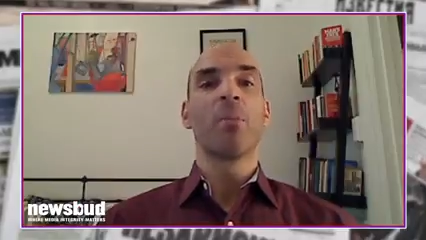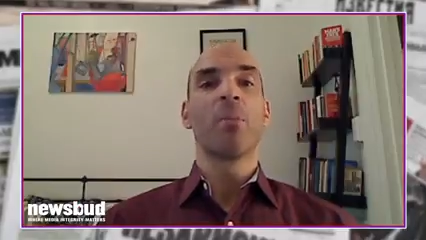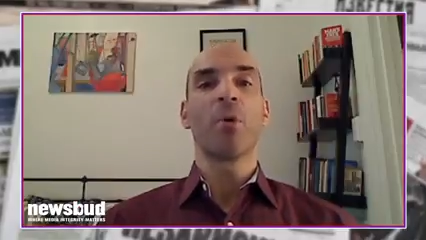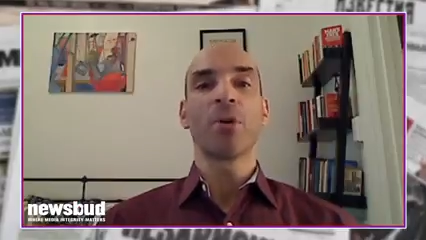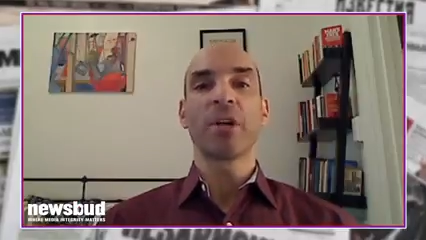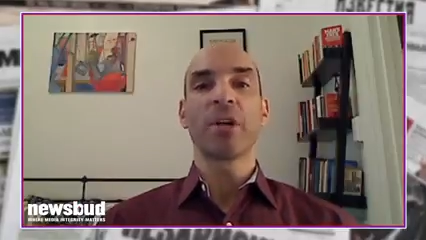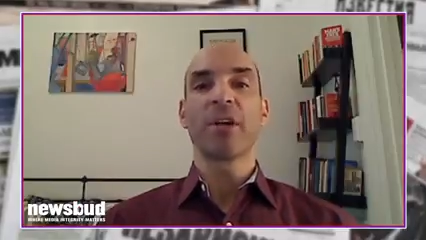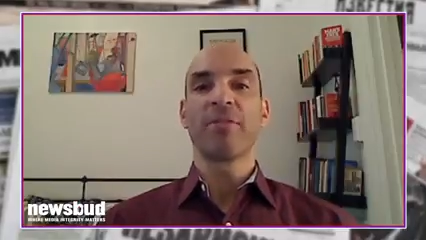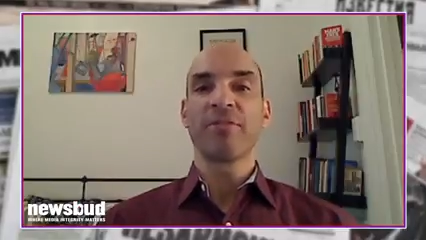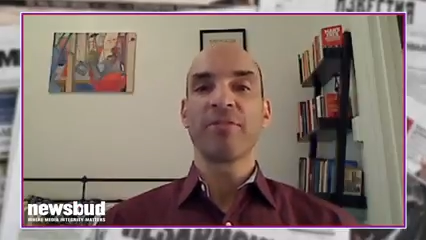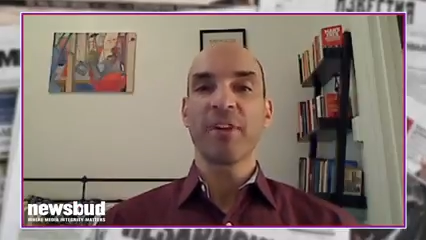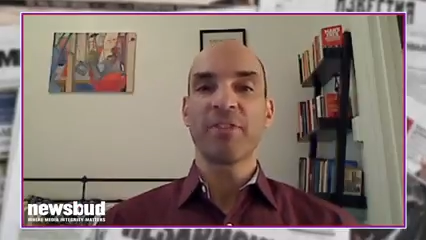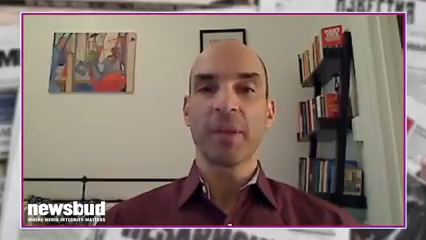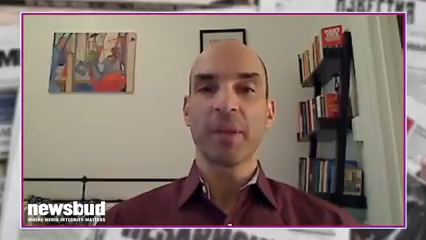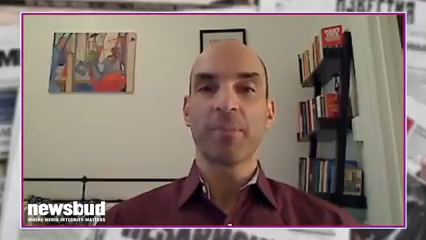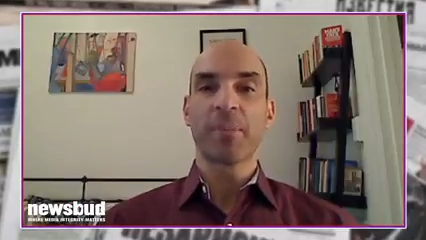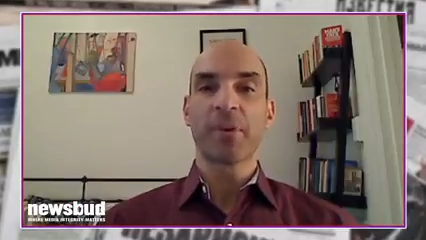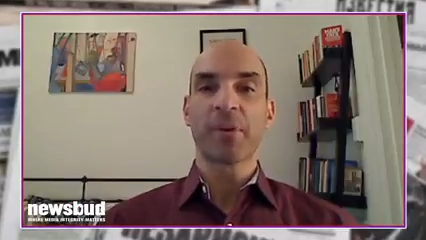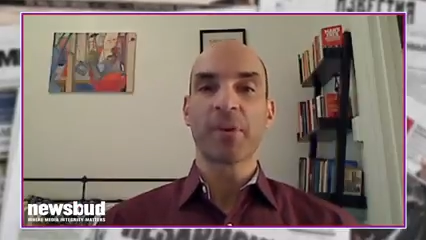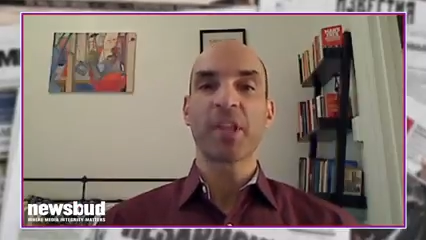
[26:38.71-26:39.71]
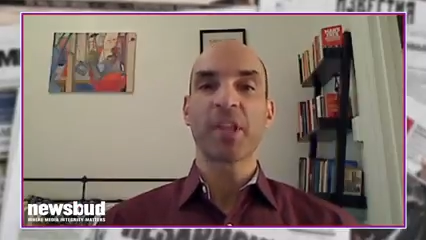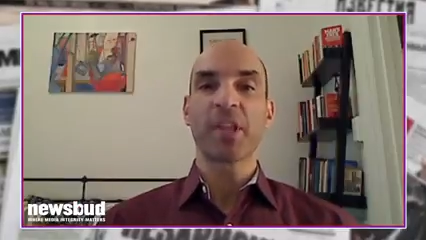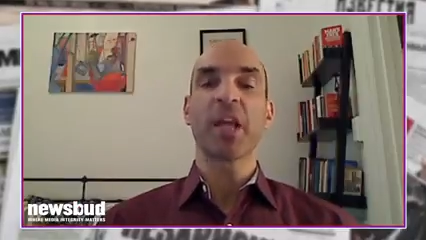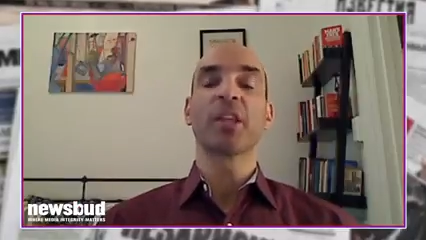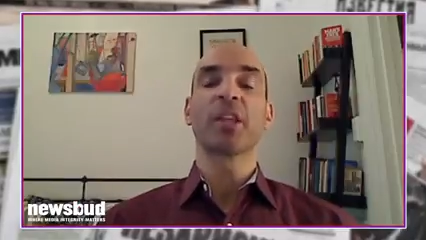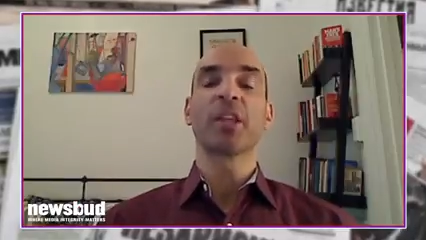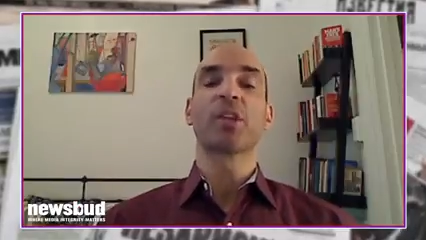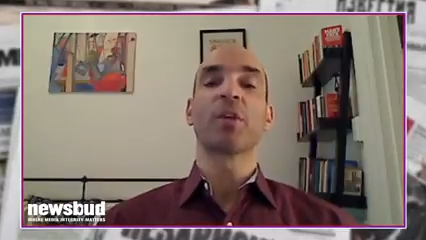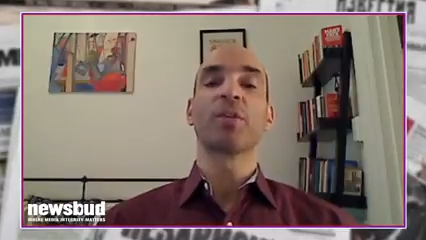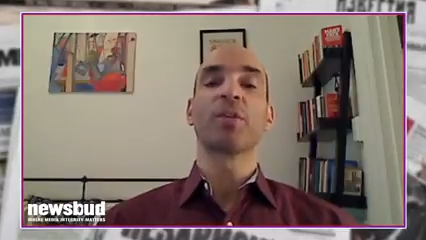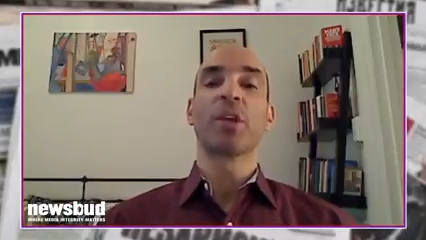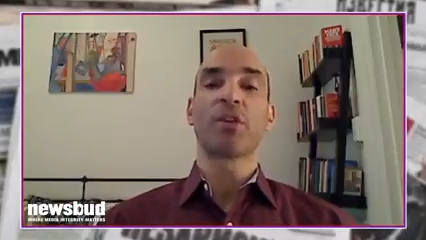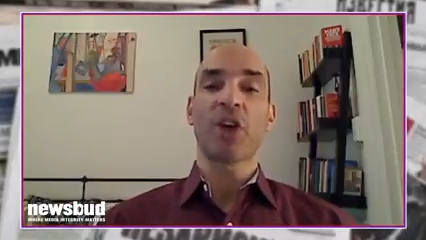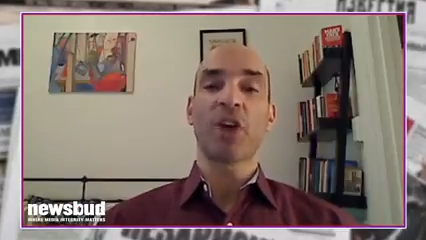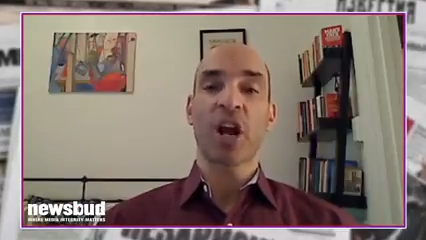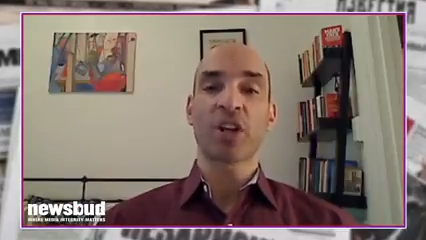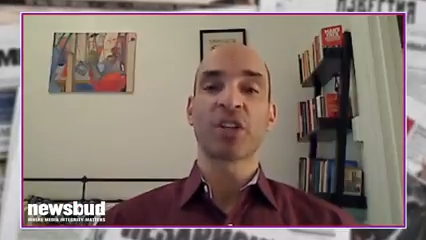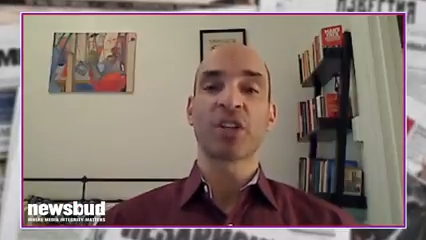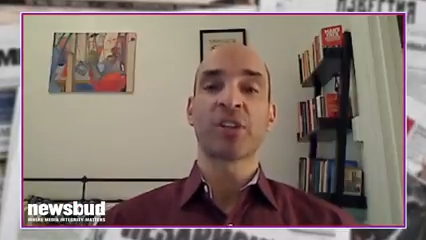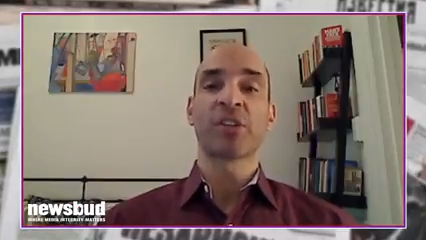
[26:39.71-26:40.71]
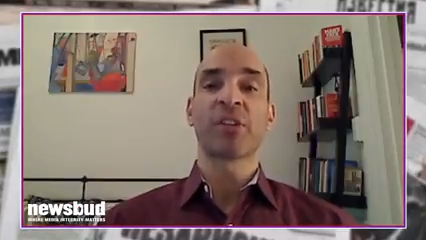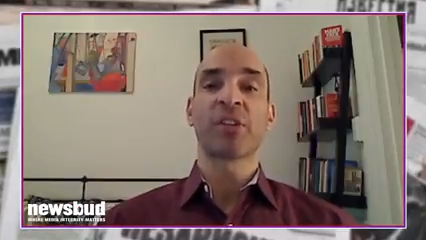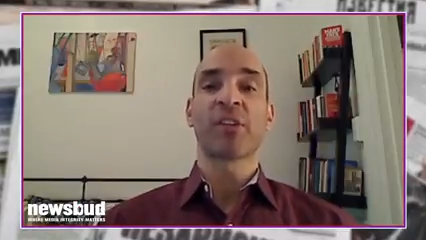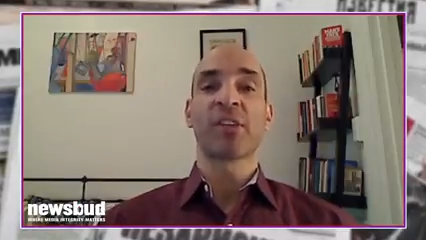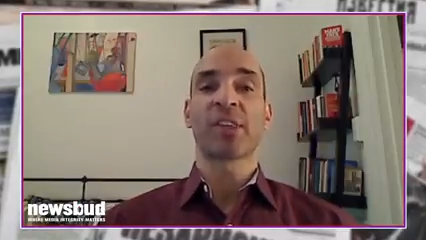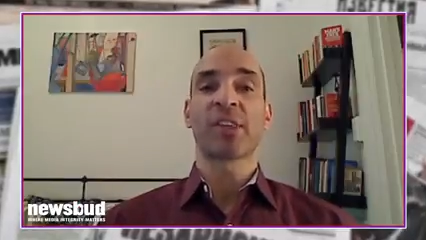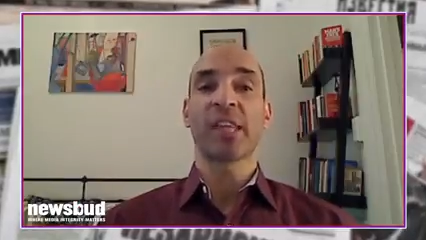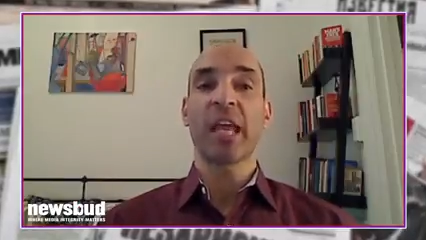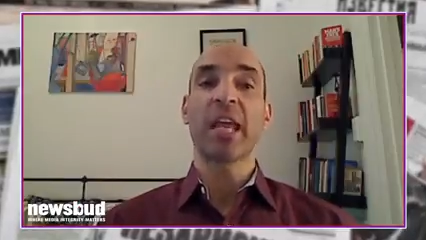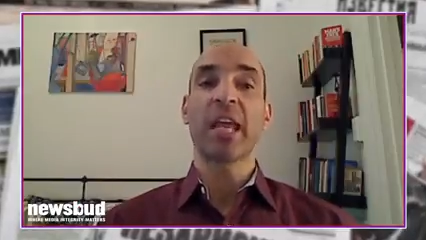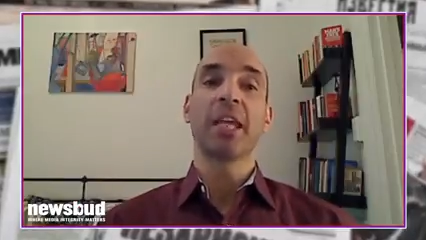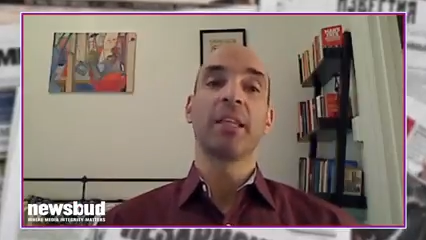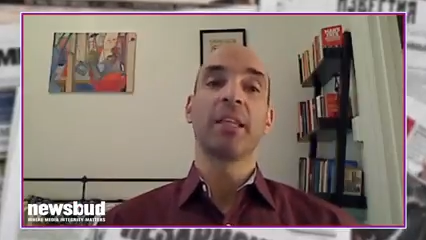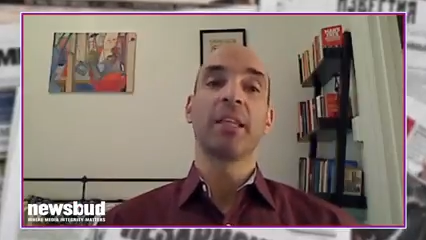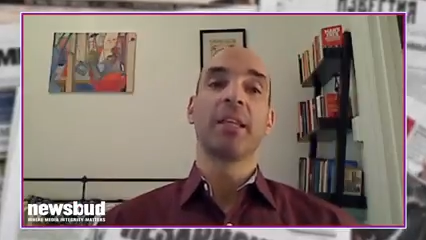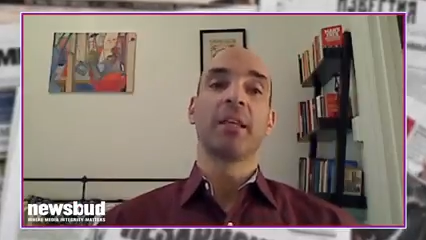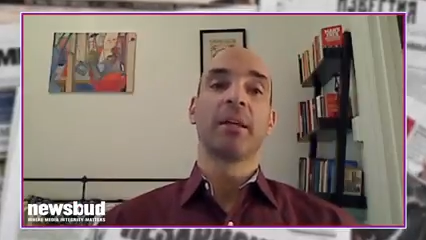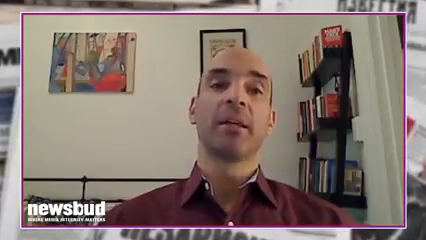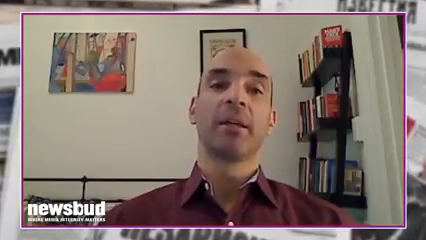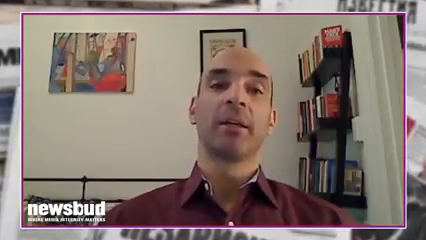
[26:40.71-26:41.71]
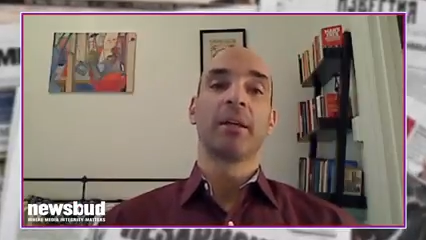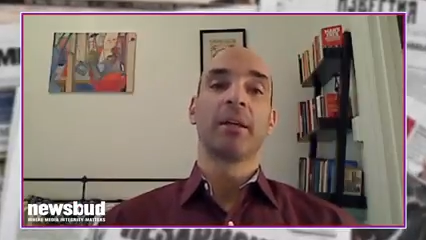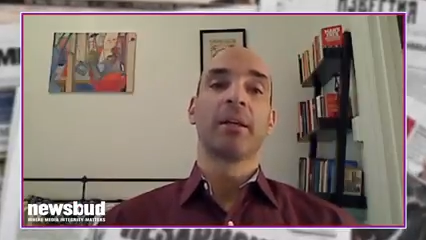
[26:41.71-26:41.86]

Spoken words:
more than 50% of the Russians stayed.